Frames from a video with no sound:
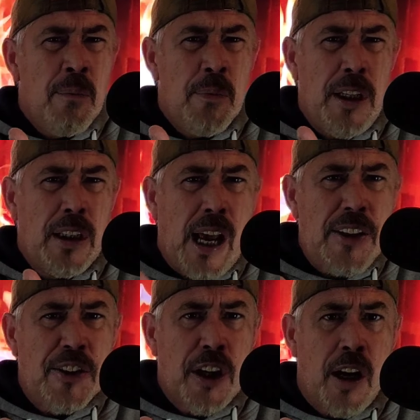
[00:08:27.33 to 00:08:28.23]
it
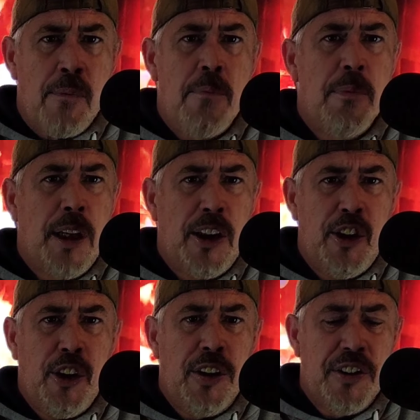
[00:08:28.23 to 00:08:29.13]
lights up and
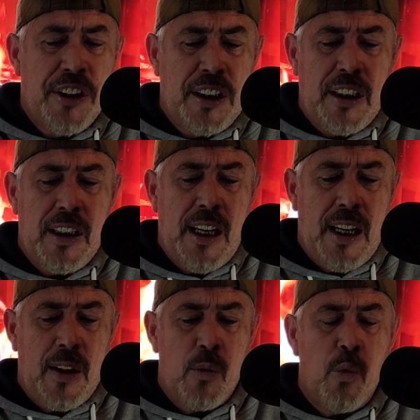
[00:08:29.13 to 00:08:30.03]
you can see it.
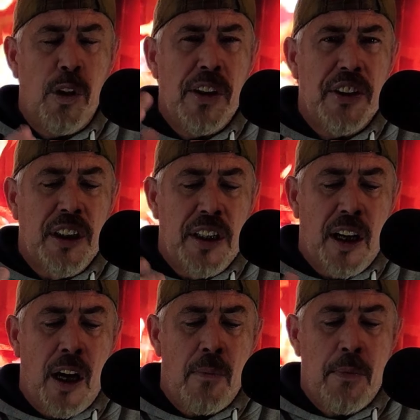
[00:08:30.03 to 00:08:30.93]
And when it's lit
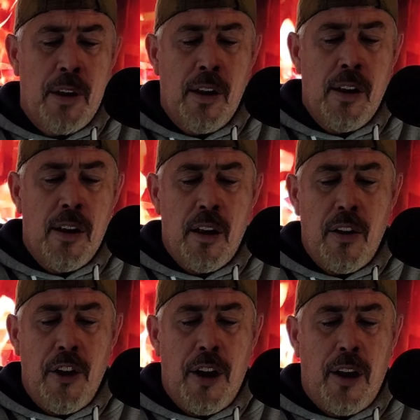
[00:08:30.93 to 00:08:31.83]
up,
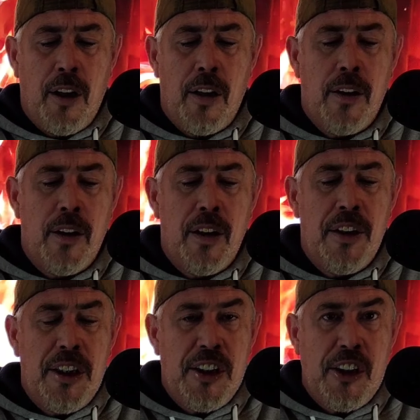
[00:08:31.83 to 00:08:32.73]
the
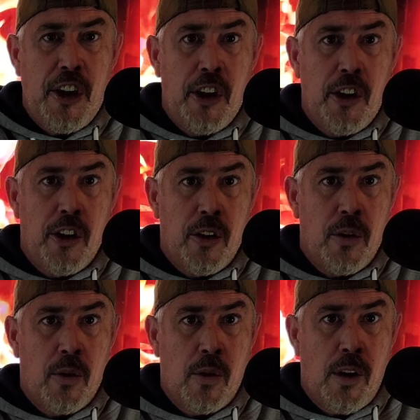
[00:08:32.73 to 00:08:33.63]

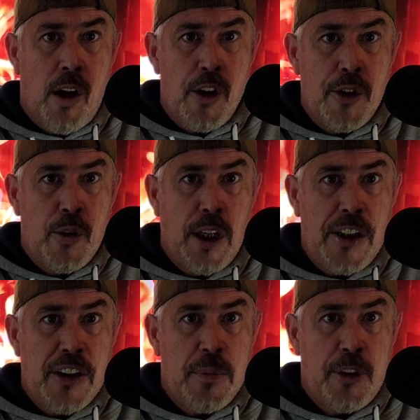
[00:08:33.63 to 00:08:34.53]
interior also
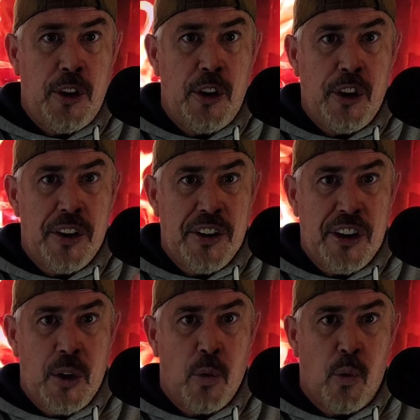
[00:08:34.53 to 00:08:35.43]
lights up too. You can
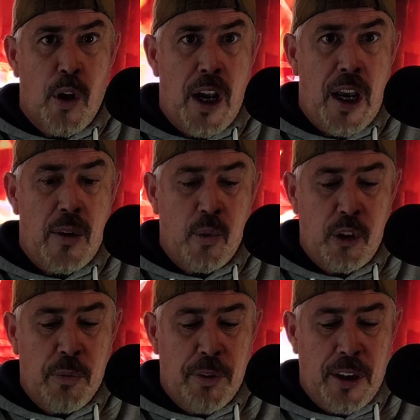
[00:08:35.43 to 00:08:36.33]
see it red when
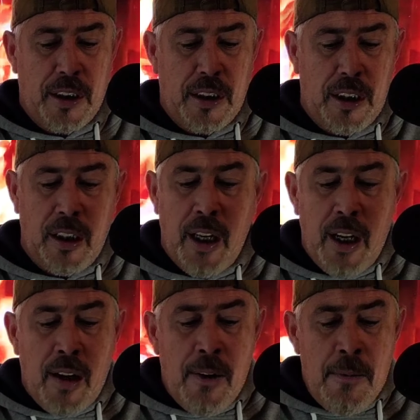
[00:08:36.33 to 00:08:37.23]
you plug it in.
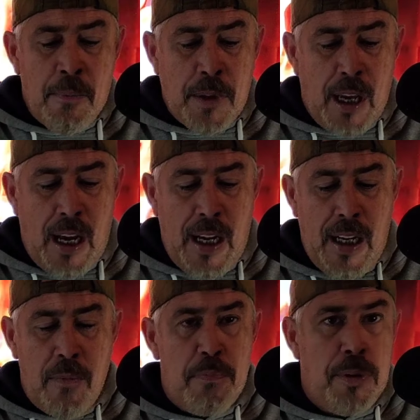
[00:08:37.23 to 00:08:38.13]
I
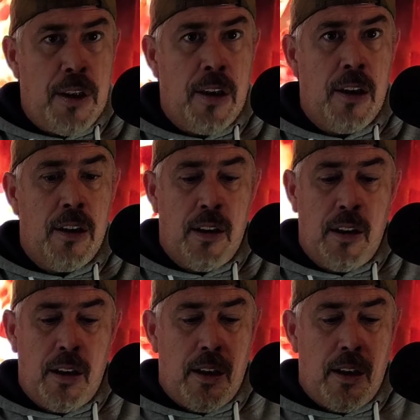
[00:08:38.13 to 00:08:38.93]
have been,